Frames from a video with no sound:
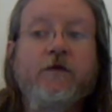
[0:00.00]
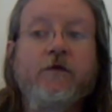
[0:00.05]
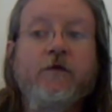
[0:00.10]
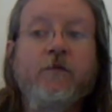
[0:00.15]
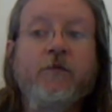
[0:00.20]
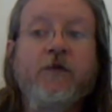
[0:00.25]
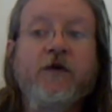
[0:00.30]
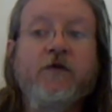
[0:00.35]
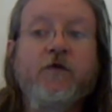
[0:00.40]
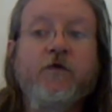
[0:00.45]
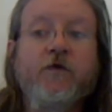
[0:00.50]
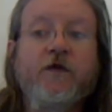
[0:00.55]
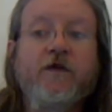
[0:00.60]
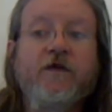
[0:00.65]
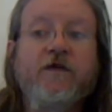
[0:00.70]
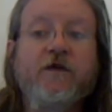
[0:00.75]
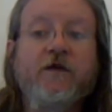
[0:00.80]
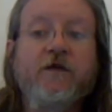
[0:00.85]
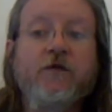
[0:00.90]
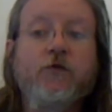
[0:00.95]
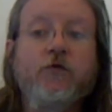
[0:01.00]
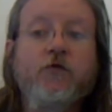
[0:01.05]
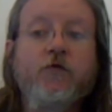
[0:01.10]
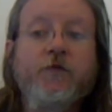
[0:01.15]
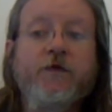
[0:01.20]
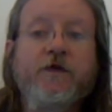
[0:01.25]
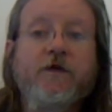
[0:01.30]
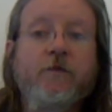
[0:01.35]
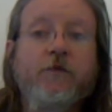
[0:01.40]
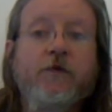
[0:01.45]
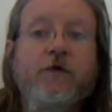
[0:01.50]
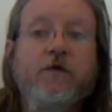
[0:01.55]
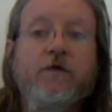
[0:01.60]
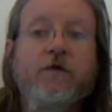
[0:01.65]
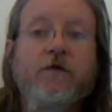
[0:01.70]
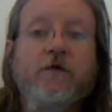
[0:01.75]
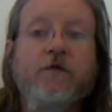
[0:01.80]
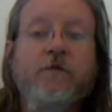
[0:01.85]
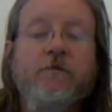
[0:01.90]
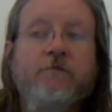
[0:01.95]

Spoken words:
the Met Office says, oops, but